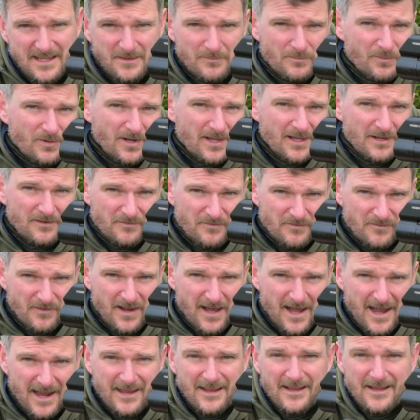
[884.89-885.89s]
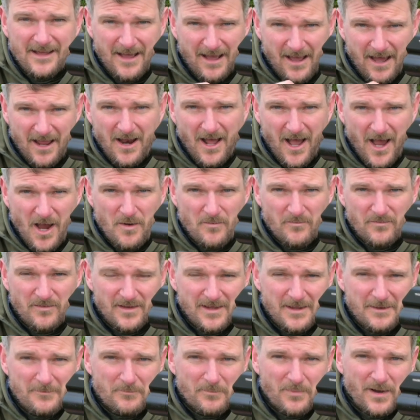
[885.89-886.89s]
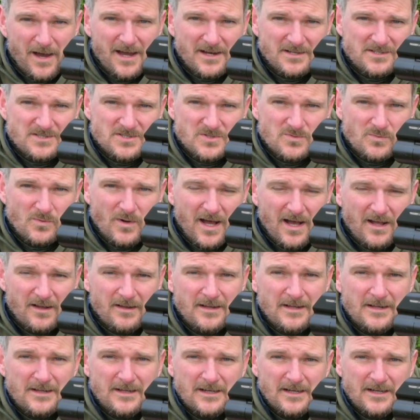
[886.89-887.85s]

the bullet in flight and hopefully impact as well.